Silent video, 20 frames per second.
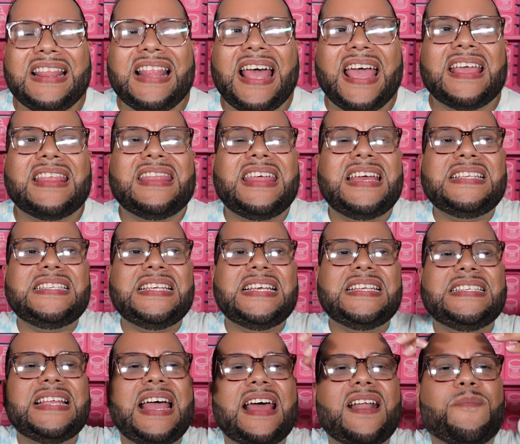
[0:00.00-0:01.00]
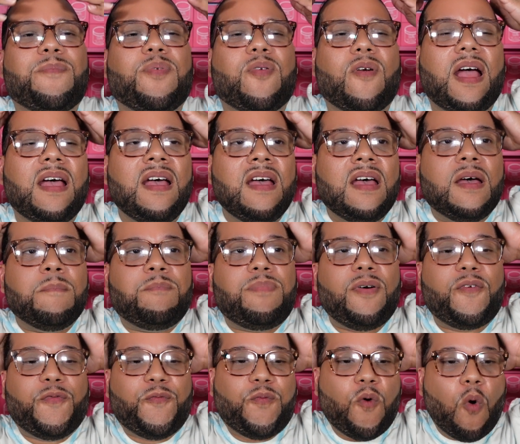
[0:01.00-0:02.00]
Like, this is not a
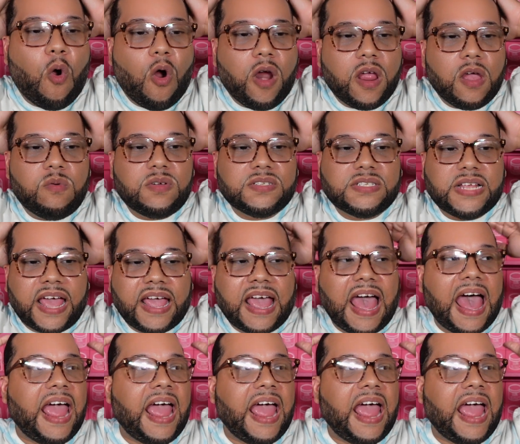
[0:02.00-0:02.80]
before it was like,